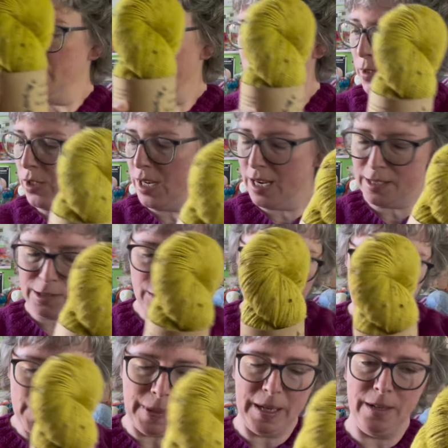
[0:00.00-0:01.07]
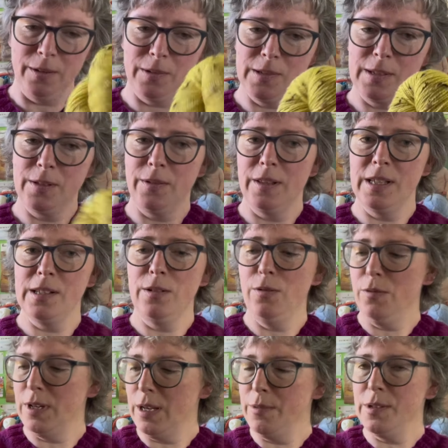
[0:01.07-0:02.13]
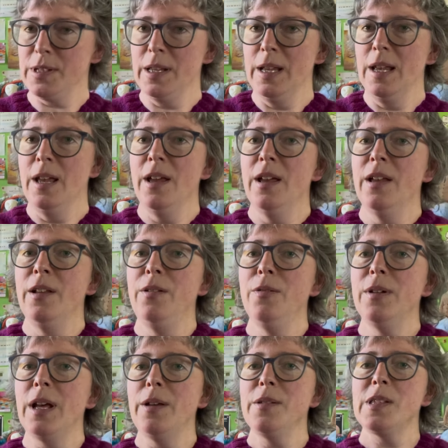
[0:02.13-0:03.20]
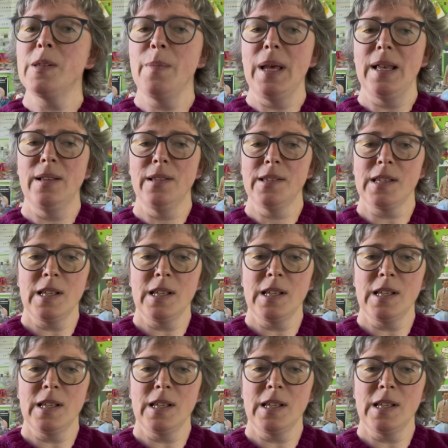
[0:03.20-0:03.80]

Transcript: She has 2 spaniels, so this no doubt smells